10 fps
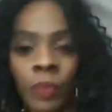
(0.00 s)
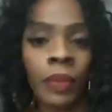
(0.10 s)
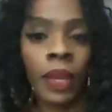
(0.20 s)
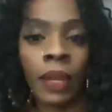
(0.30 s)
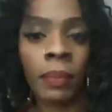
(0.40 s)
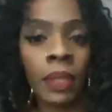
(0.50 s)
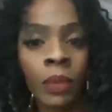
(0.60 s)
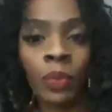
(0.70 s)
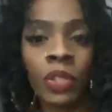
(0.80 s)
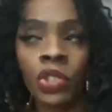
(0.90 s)
I
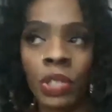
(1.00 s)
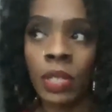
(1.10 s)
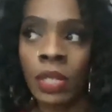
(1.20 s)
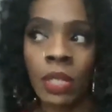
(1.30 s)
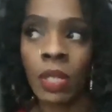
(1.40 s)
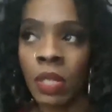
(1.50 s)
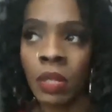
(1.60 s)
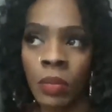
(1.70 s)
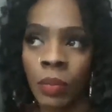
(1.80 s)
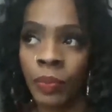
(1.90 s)
mean, with
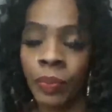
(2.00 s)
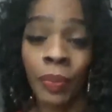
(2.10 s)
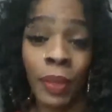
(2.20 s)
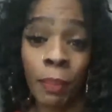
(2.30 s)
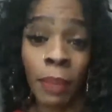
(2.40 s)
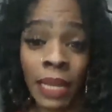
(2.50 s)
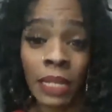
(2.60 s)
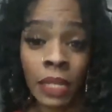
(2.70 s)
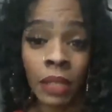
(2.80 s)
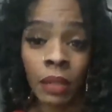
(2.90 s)
just the basic.